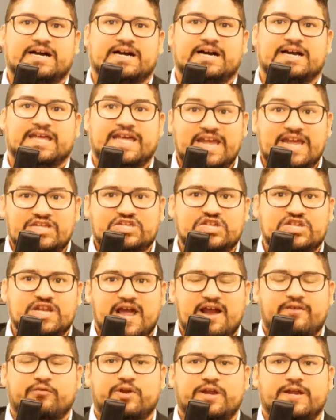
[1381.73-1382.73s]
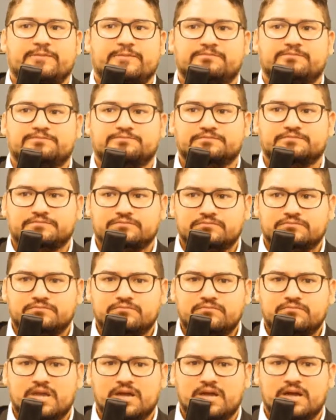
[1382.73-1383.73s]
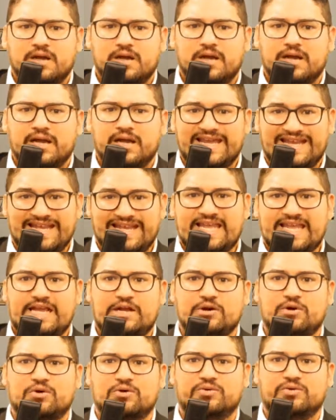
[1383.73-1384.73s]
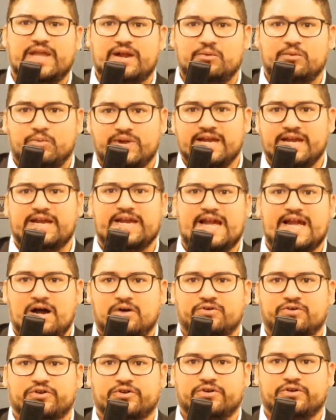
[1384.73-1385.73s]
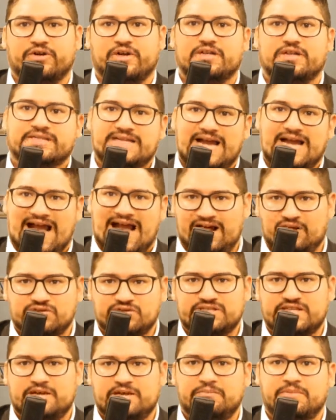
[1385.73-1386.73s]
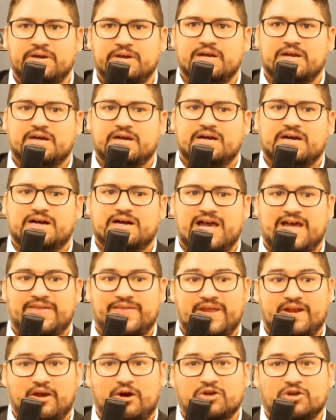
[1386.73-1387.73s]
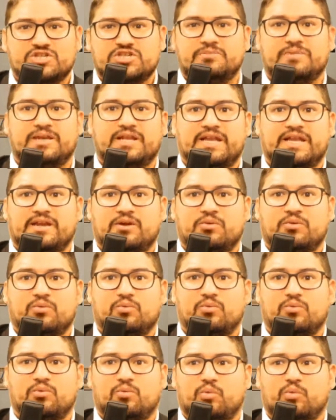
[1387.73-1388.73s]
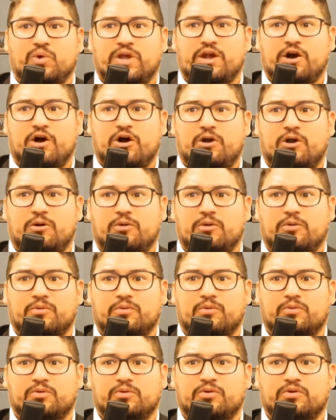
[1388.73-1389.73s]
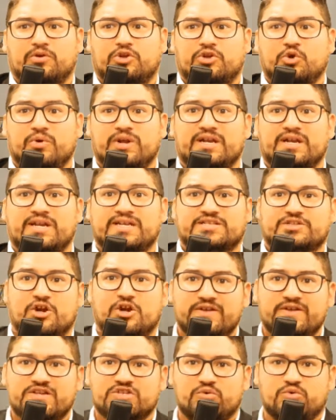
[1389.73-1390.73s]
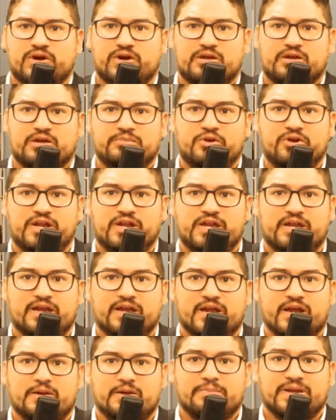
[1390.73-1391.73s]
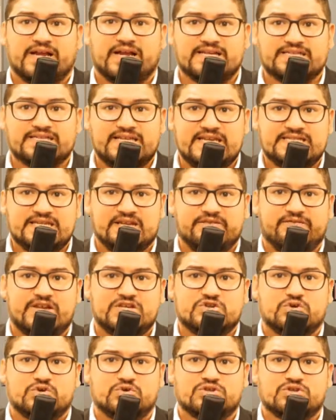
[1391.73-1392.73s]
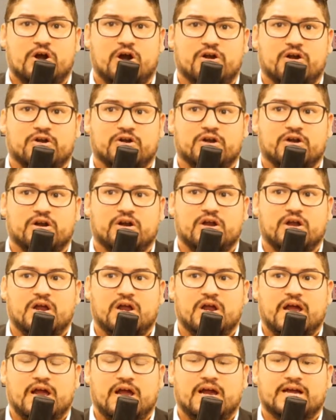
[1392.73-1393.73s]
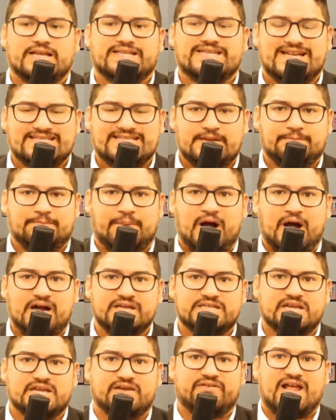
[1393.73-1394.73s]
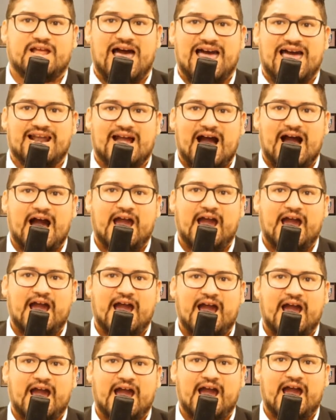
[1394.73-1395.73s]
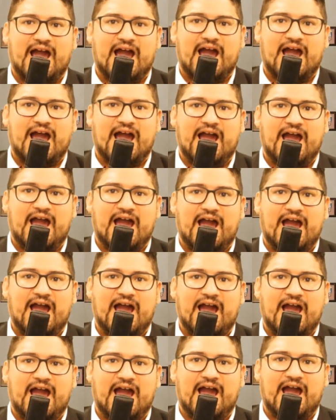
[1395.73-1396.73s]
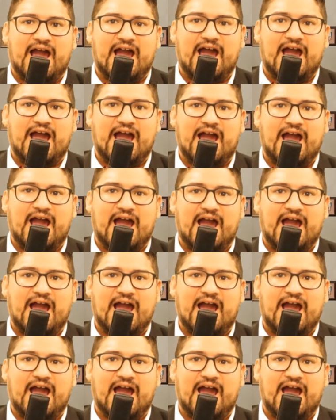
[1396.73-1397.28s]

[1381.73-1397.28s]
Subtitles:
each and every illegal that we encounter, to house them. And then ultimately, we are doing a disservice to our community because these individuals are testing positive at a high rate, and then we are releasing them into